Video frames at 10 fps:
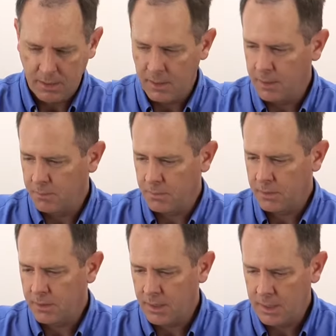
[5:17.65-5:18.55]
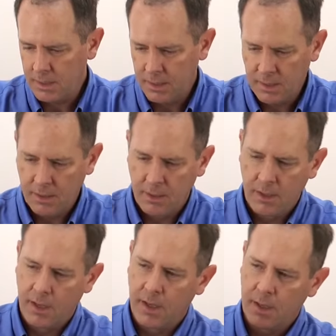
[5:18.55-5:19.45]
and put it on.
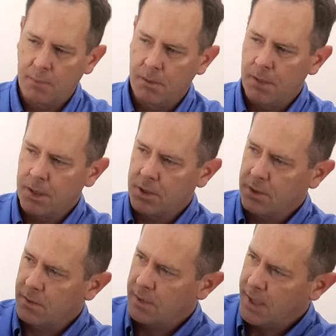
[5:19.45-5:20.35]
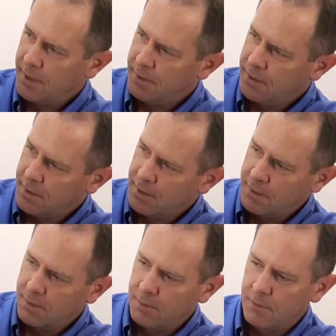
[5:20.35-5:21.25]
And then I'm going to make sure that
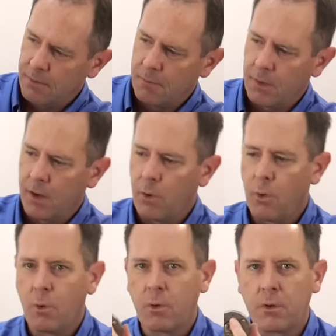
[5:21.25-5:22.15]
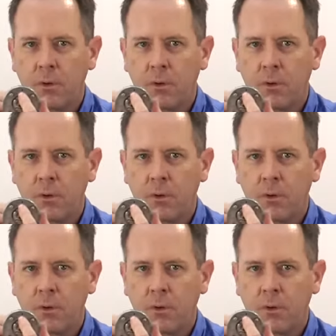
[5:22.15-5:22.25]
my hole